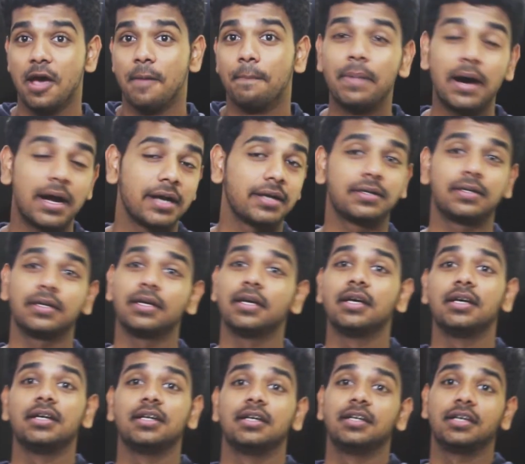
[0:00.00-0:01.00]
But
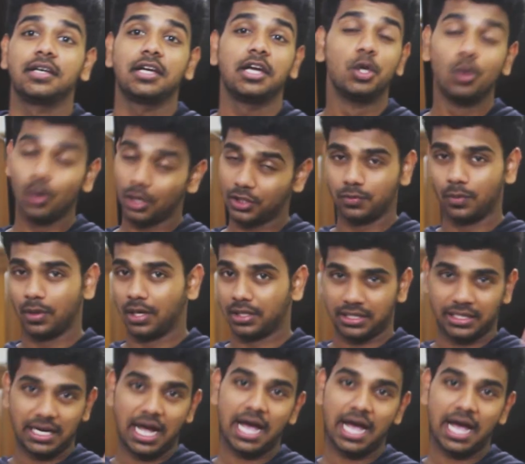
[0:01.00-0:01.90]
it was worth it.